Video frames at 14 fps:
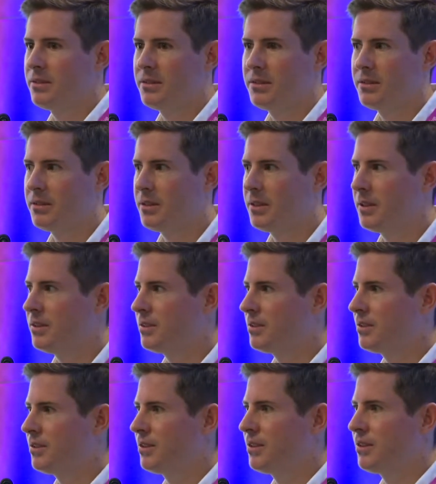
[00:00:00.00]
So that's
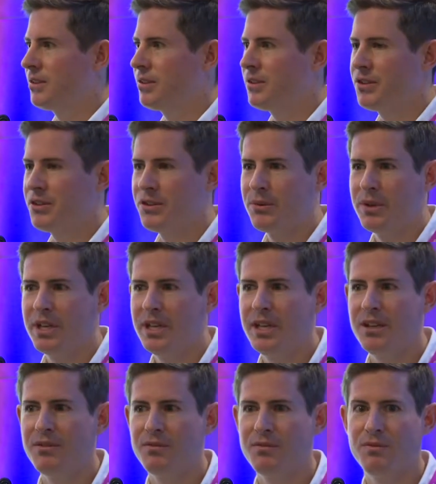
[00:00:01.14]

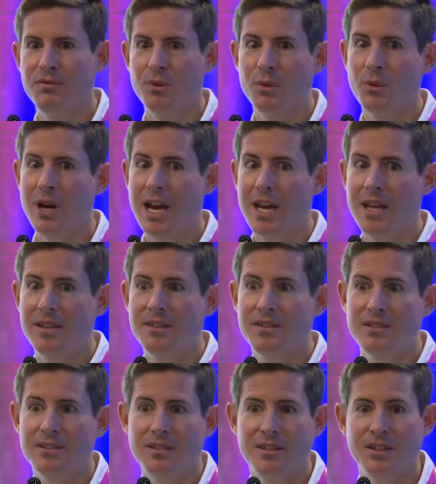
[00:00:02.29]
3, 4
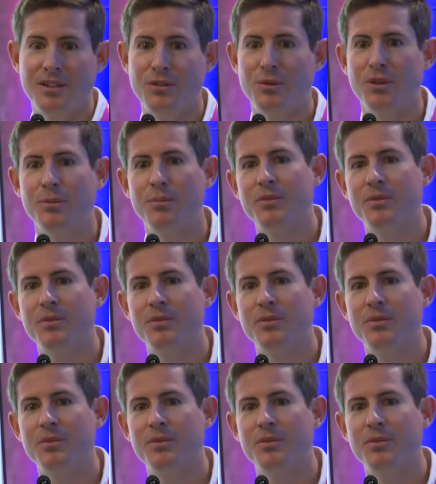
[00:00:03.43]
hands in the room.